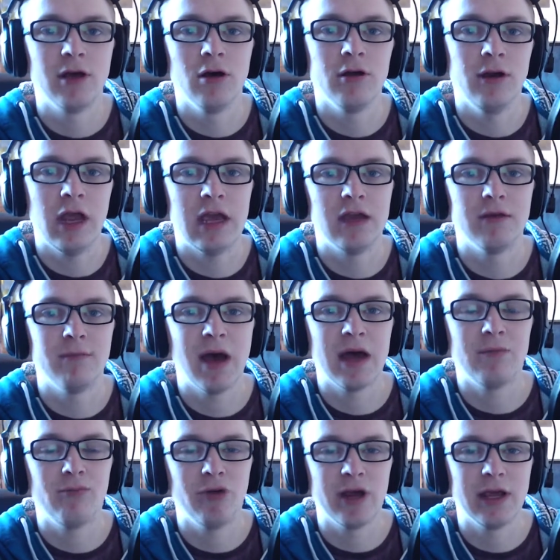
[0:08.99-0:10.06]
at a naked
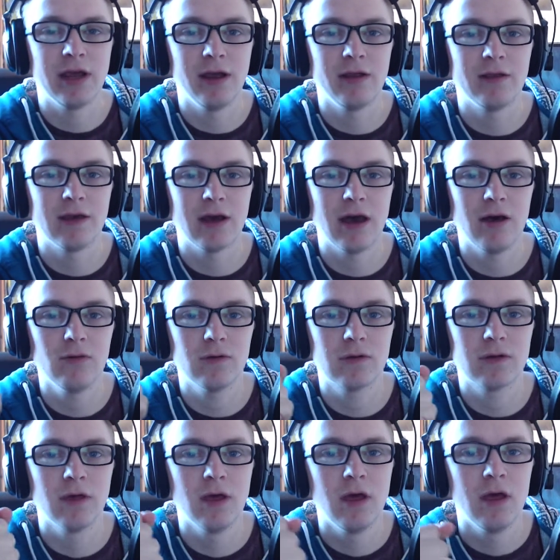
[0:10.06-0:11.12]
man breaking into your
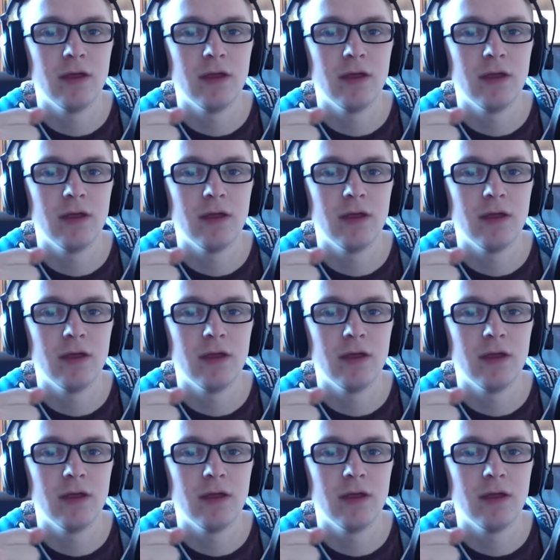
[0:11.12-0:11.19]
house,